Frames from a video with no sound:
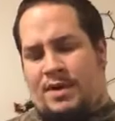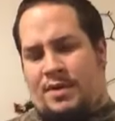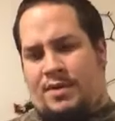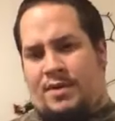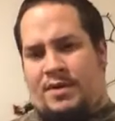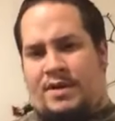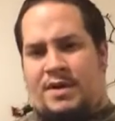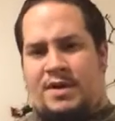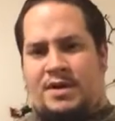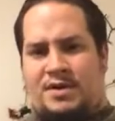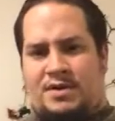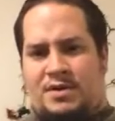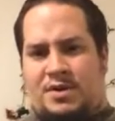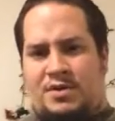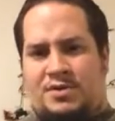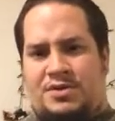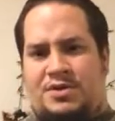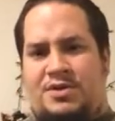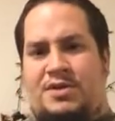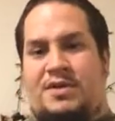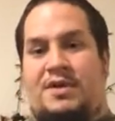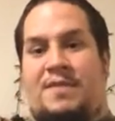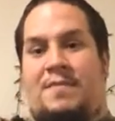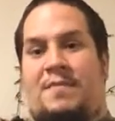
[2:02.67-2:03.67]
your
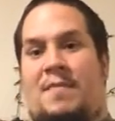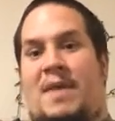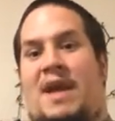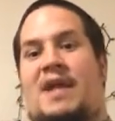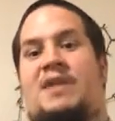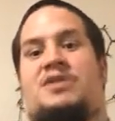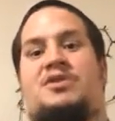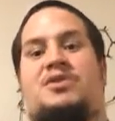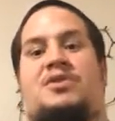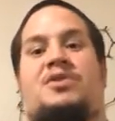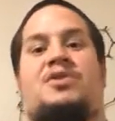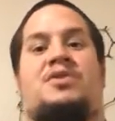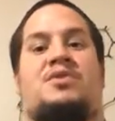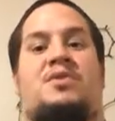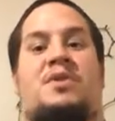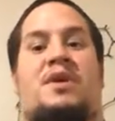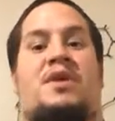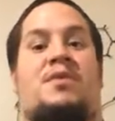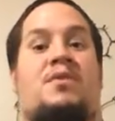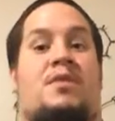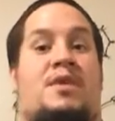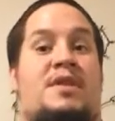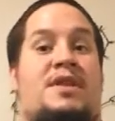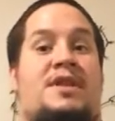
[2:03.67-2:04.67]
enclosure to make sure you
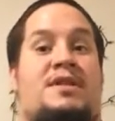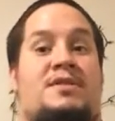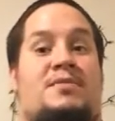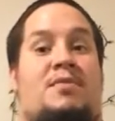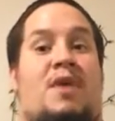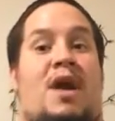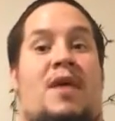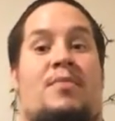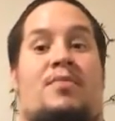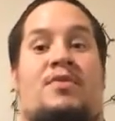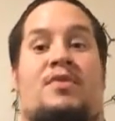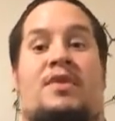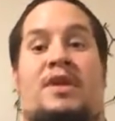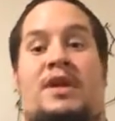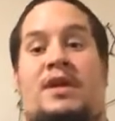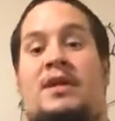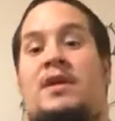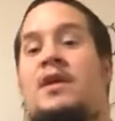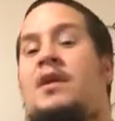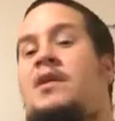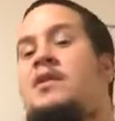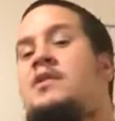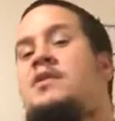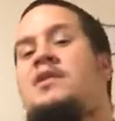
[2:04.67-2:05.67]
can run this
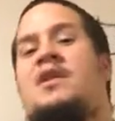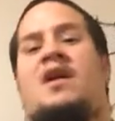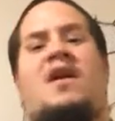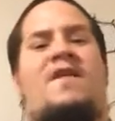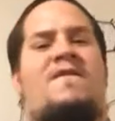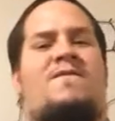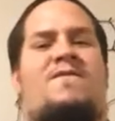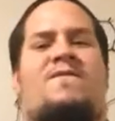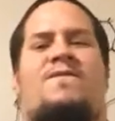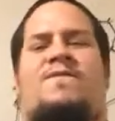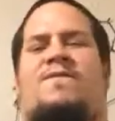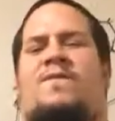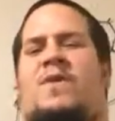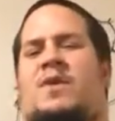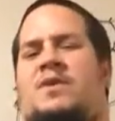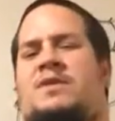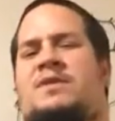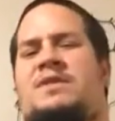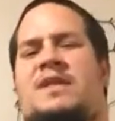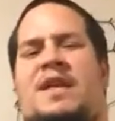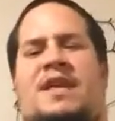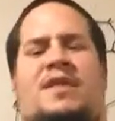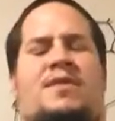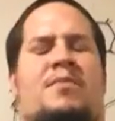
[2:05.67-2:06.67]
properly.
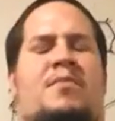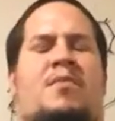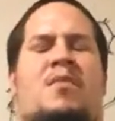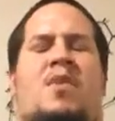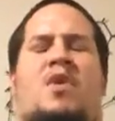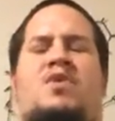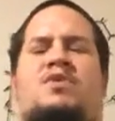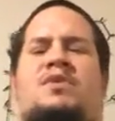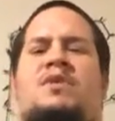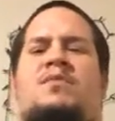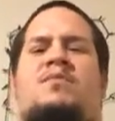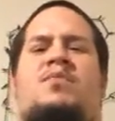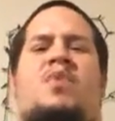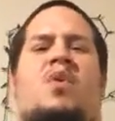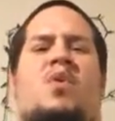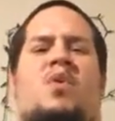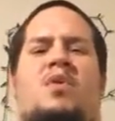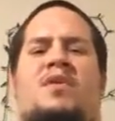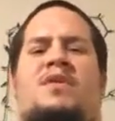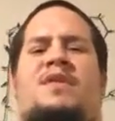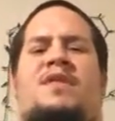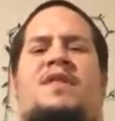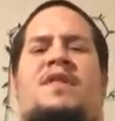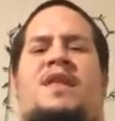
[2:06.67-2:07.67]
First thing, the most
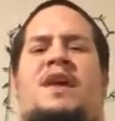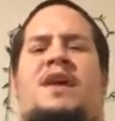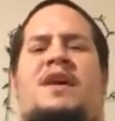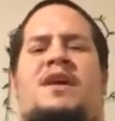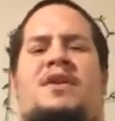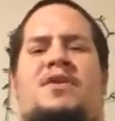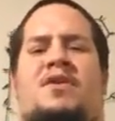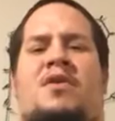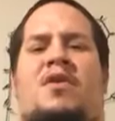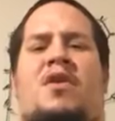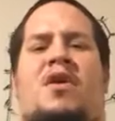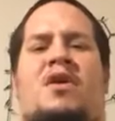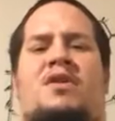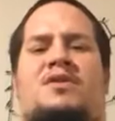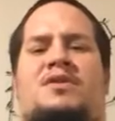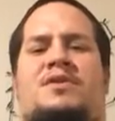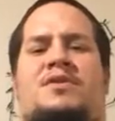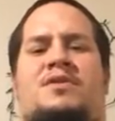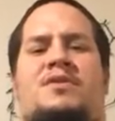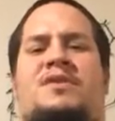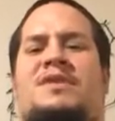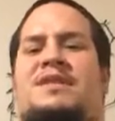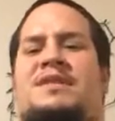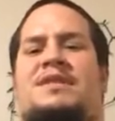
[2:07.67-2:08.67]
important thing in your
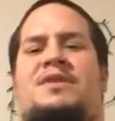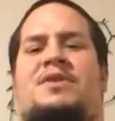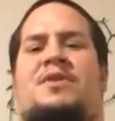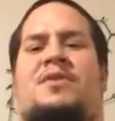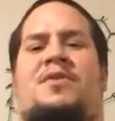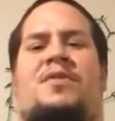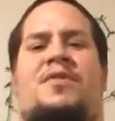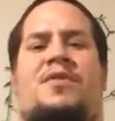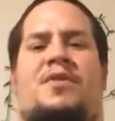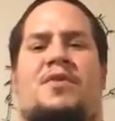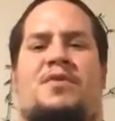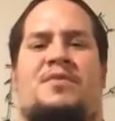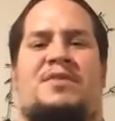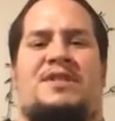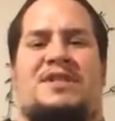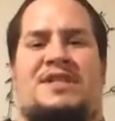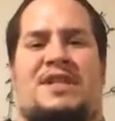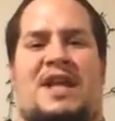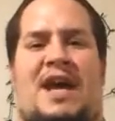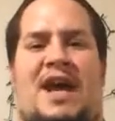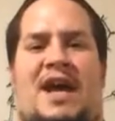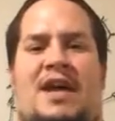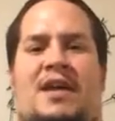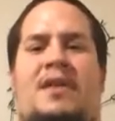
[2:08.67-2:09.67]
arsenal is your
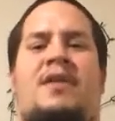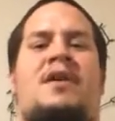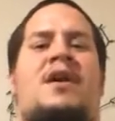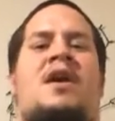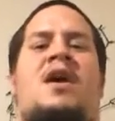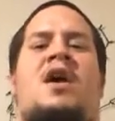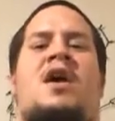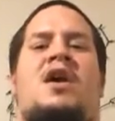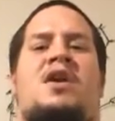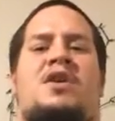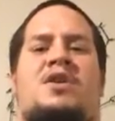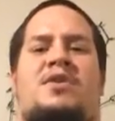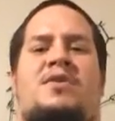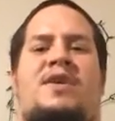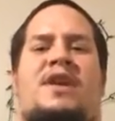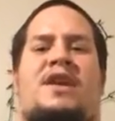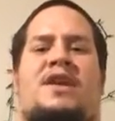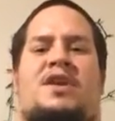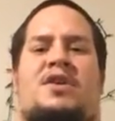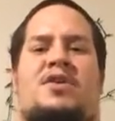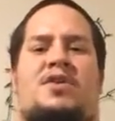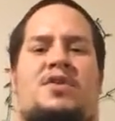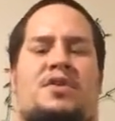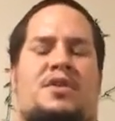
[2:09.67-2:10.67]
thermostat. You
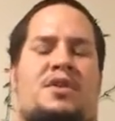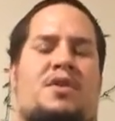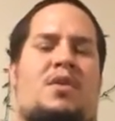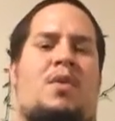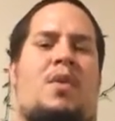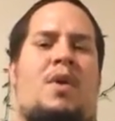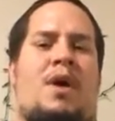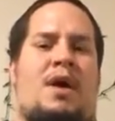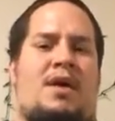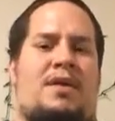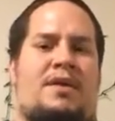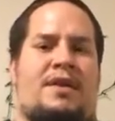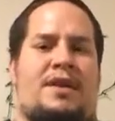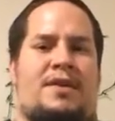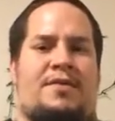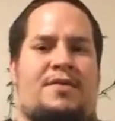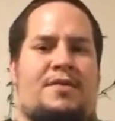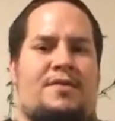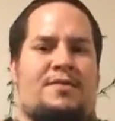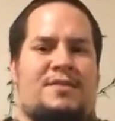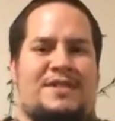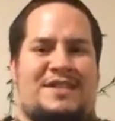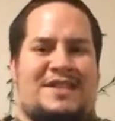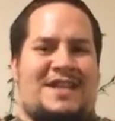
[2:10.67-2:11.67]
need a good quality
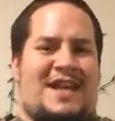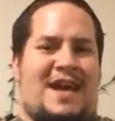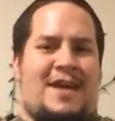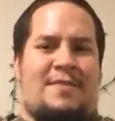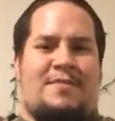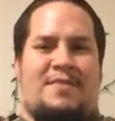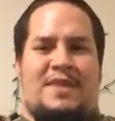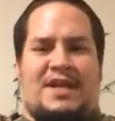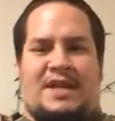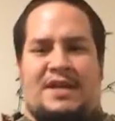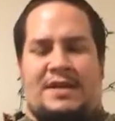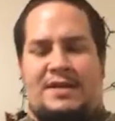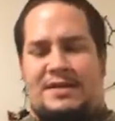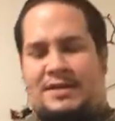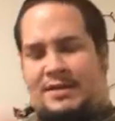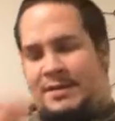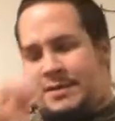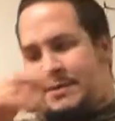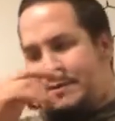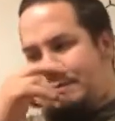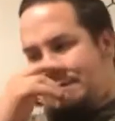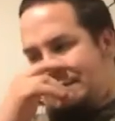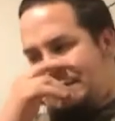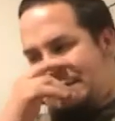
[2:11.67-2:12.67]
thermostat
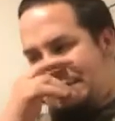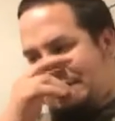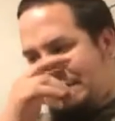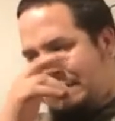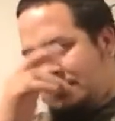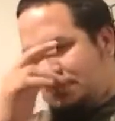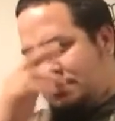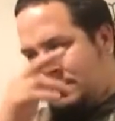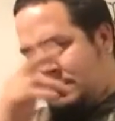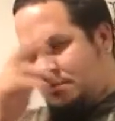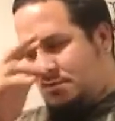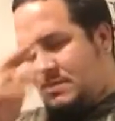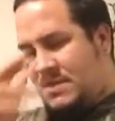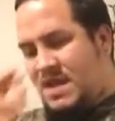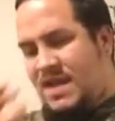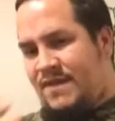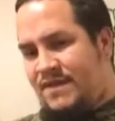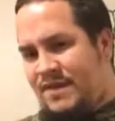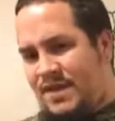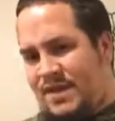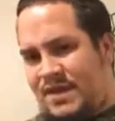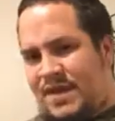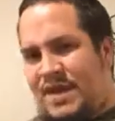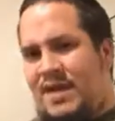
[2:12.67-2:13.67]
because
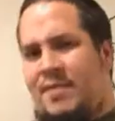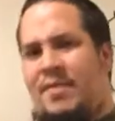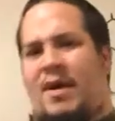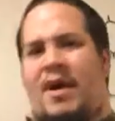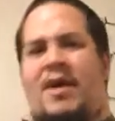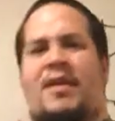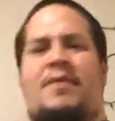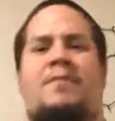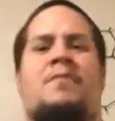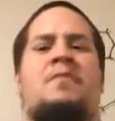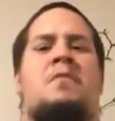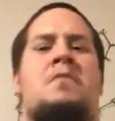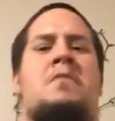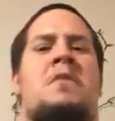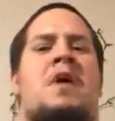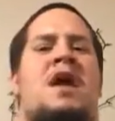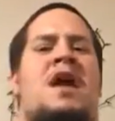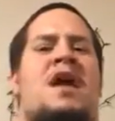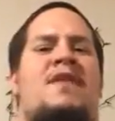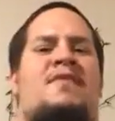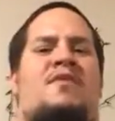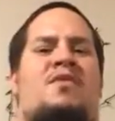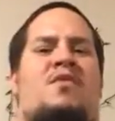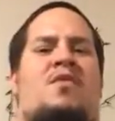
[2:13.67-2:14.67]
if you think about it,
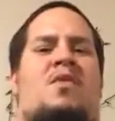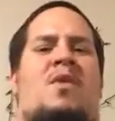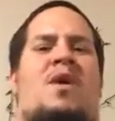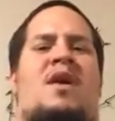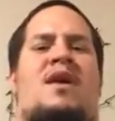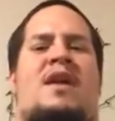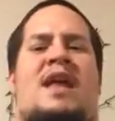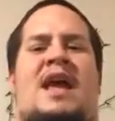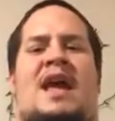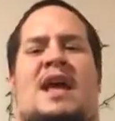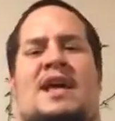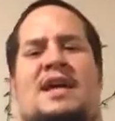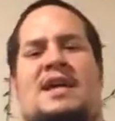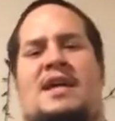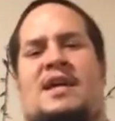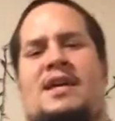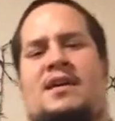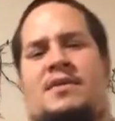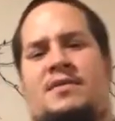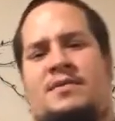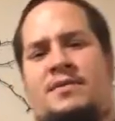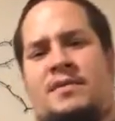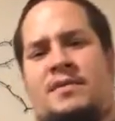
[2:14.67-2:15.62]
if you run a